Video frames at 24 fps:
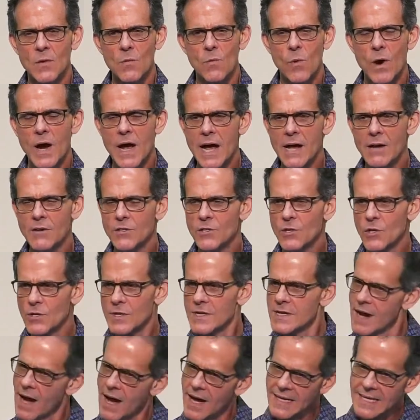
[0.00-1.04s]
while you're
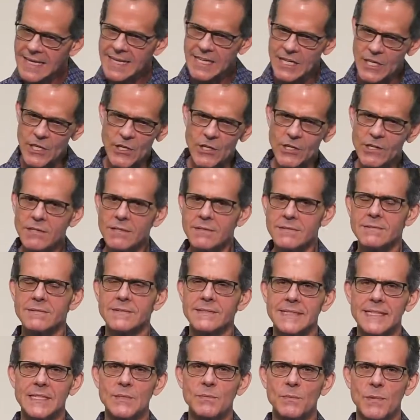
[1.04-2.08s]
not here
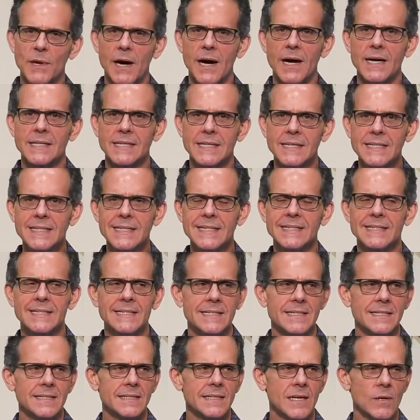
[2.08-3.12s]
in body,
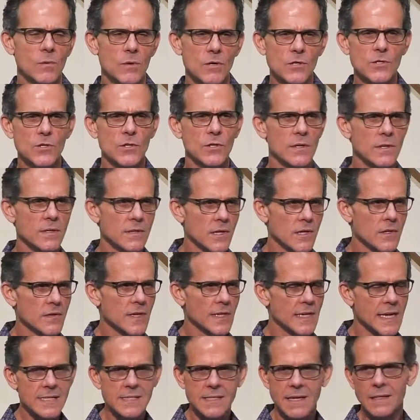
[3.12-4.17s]
I want you to know
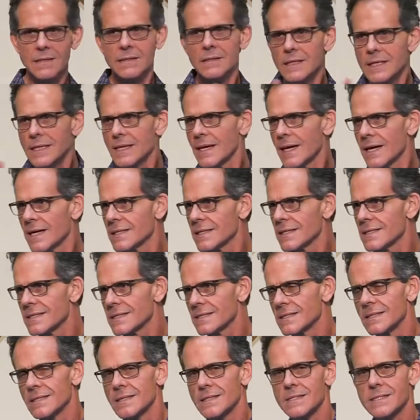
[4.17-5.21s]
that as I look out
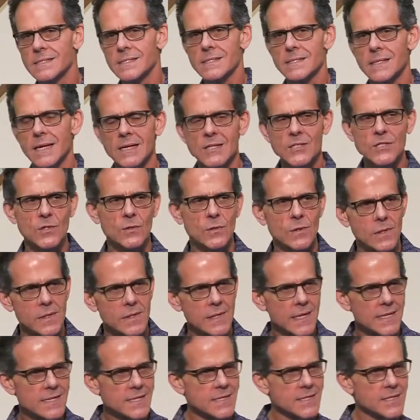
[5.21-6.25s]
into this
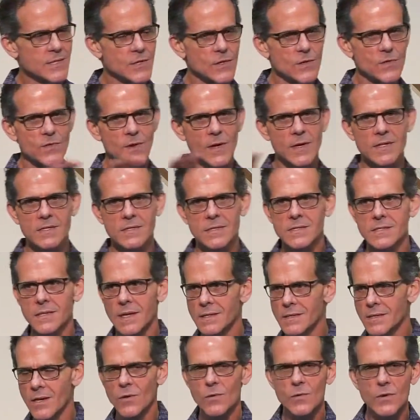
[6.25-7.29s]
sanctuary, I see your faces. I
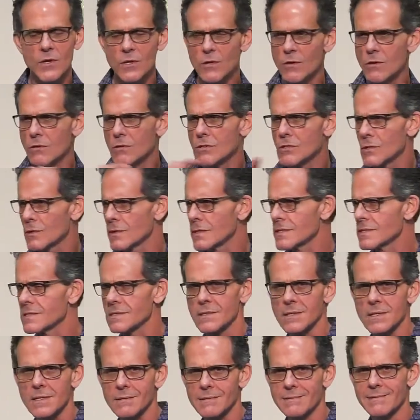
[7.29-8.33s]
know where you usually
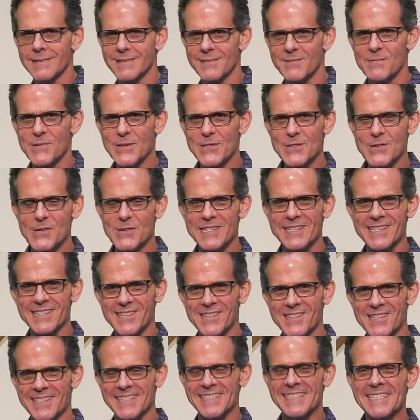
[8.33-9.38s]
sit when you're
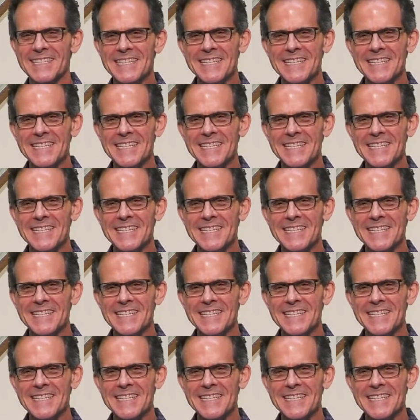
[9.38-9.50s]
here.